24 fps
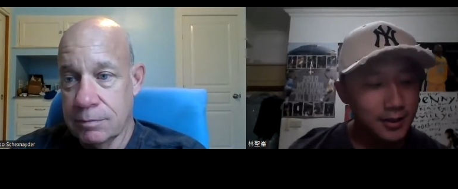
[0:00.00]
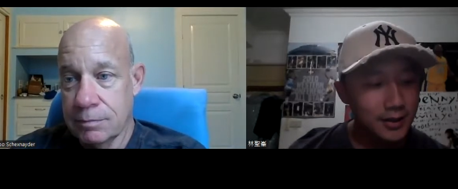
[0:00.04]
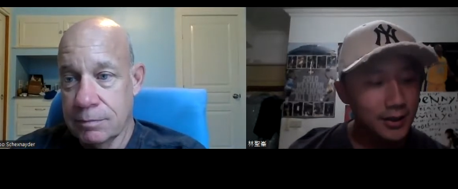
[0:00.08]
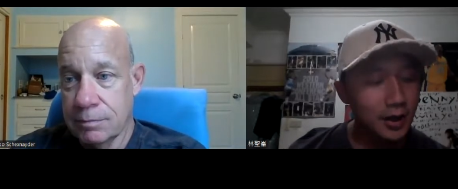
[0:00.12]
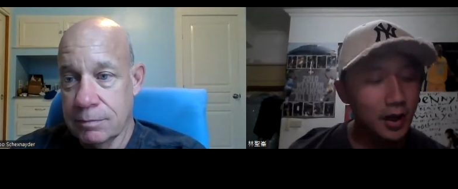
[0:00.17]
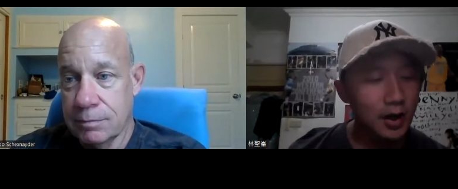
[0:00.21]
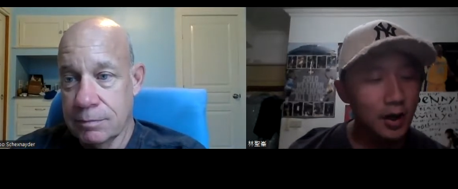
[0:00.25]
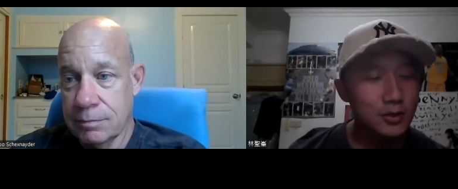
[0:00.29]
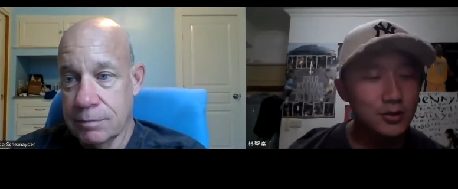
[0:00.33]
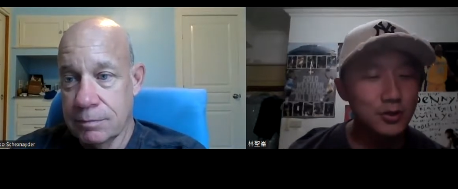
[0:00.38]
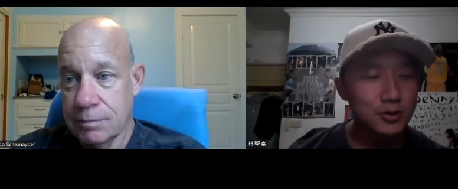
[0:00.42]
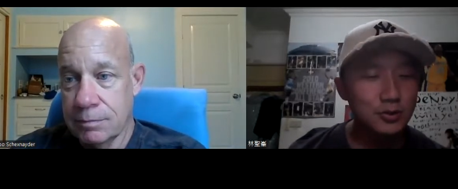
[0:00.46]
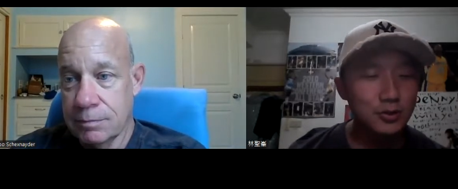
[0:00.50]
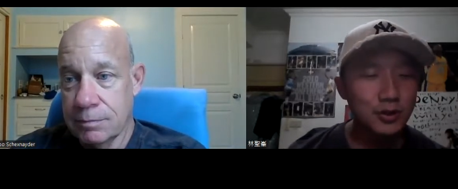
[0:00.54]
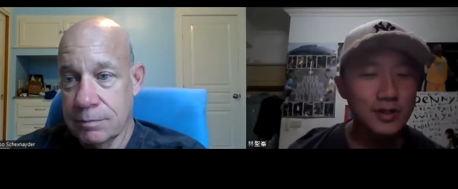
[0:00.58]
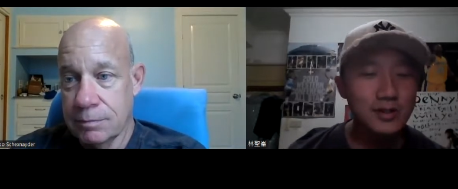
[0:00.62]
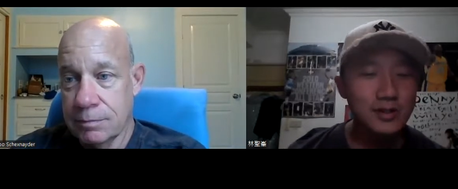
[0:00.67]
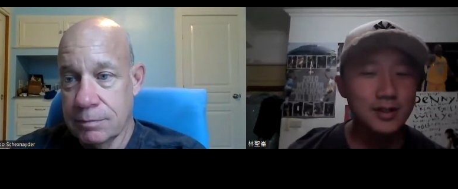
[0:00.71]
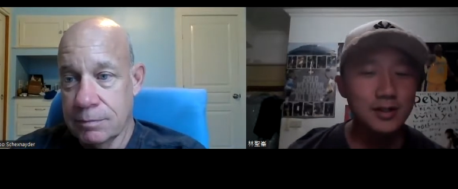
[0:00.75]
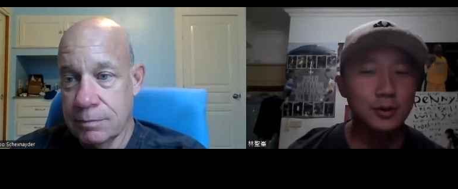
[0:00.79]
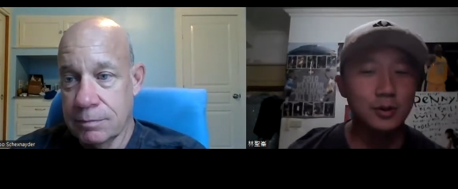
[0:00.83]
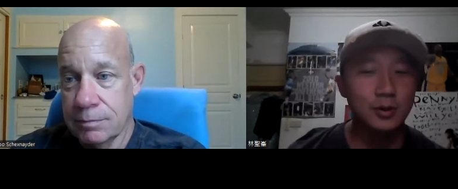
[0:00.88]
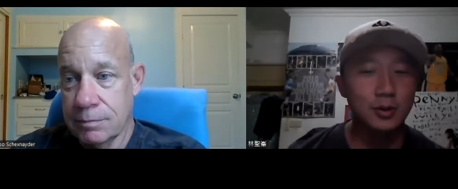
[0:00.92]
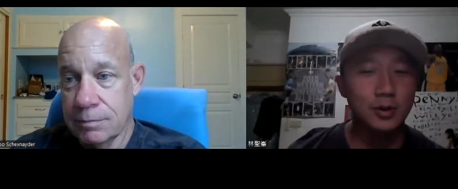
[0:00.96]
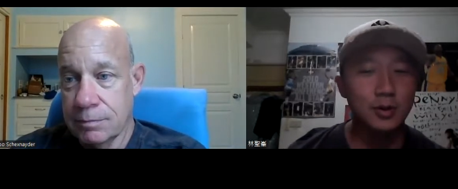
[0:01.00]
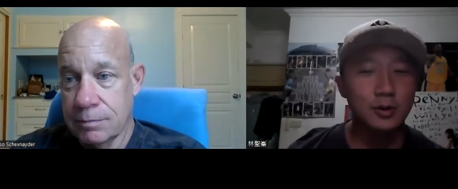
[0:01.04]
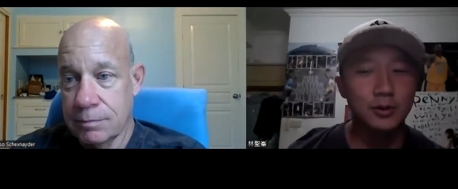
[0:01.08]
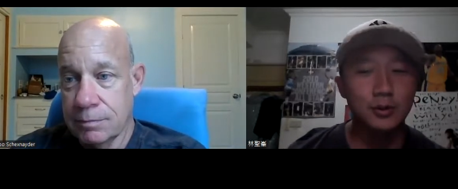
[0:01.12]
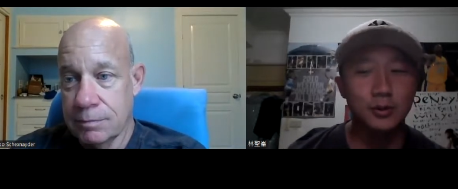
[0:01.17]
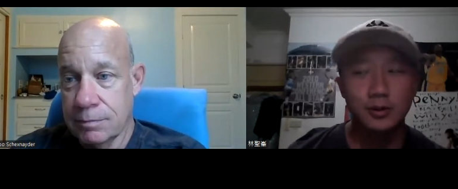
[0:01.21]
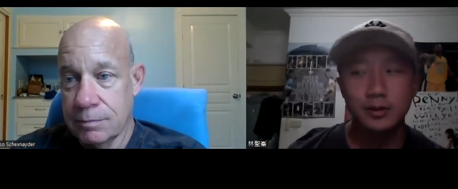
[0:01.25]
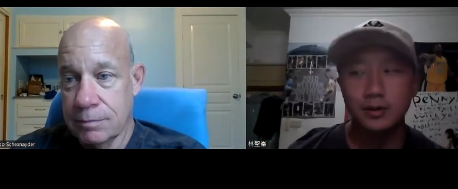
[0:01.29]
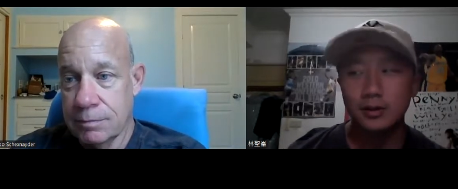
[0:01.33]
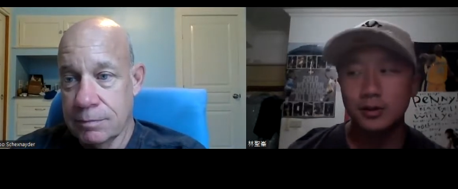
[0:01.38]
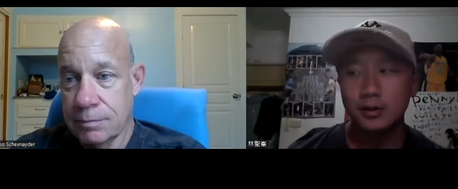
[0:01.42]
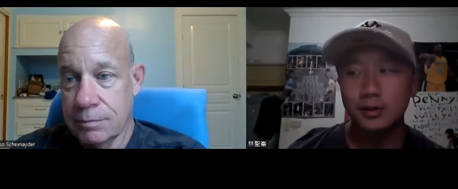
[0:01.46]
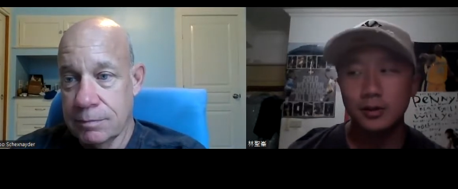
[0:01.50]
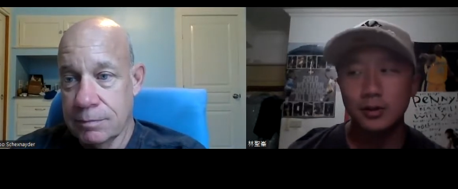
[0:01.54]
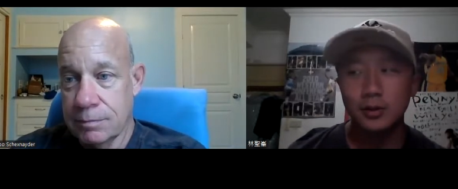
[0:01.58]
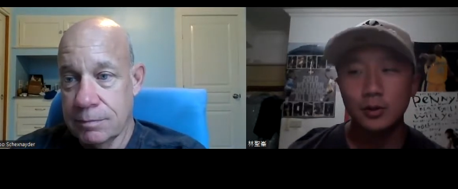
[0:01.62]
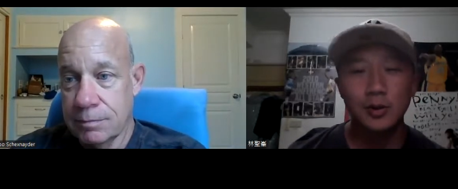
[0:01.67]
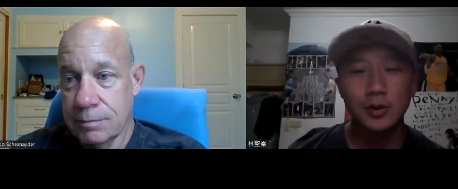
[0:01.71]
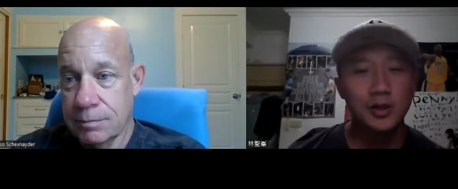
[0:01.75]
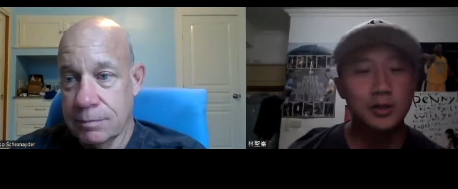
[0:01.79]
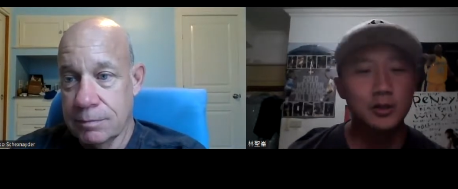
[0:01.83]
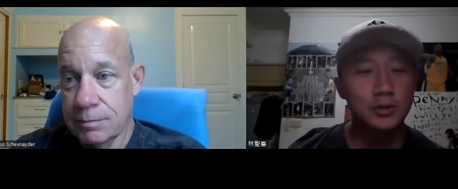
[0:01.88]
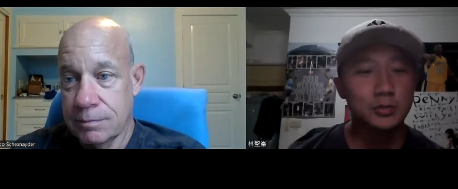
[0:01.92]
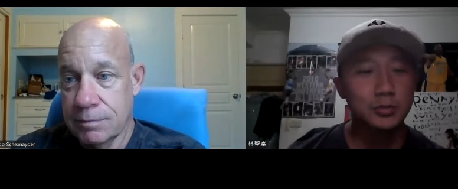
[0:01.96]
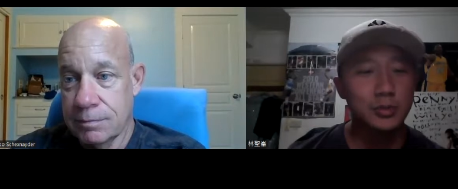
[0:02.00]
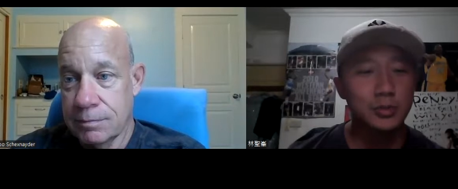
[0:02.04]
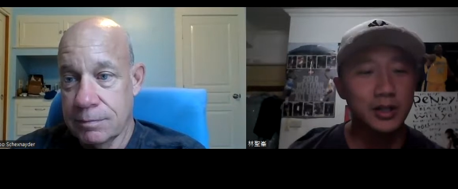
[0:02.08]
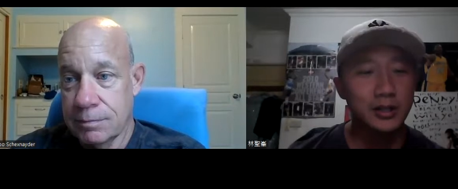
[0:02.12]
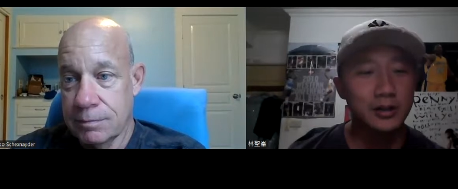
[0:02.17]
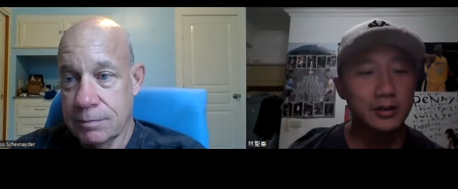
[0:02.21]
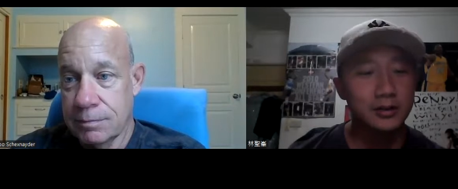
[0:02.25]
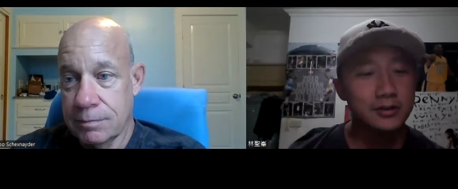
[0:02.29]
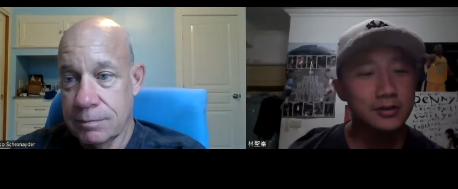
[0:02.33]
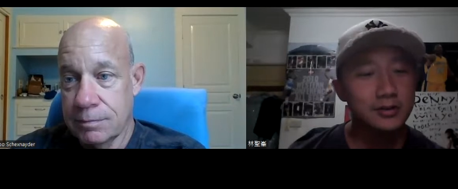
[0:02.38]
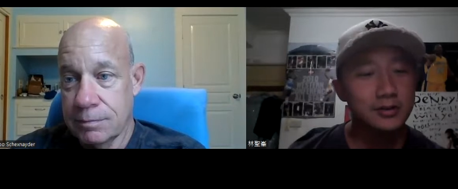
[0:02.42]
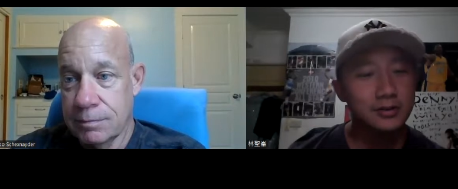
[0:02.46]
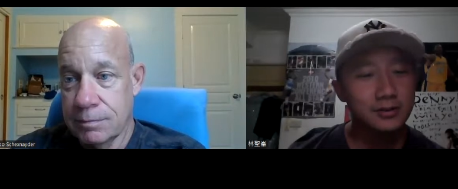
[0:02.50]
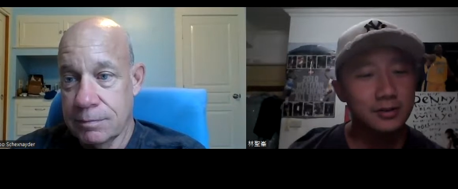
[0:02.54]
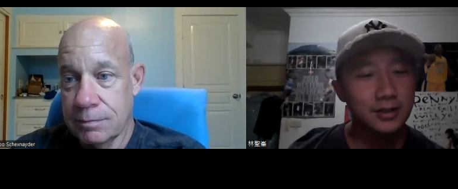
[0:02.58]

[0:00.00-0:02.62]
Speaker 1: he also runs a t- 200 meters,